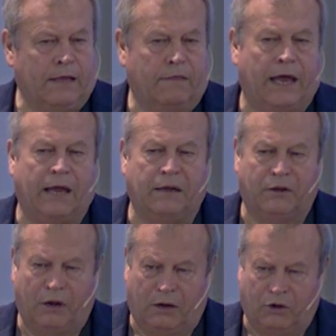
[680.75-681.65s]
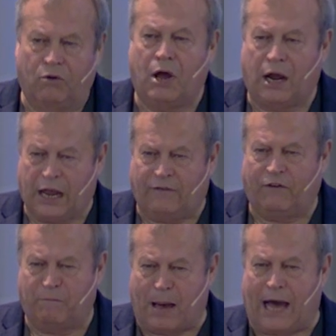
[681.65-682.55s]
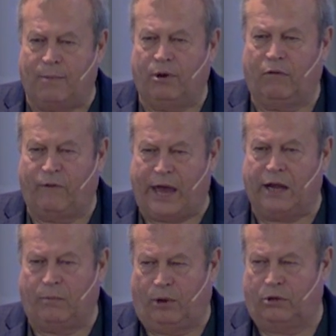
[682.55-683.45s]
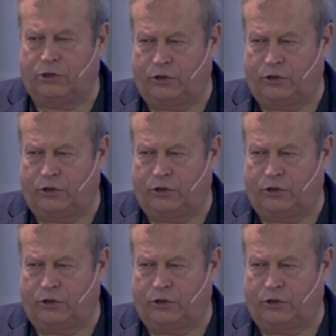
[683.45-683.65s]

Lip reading: that do not have a Bible available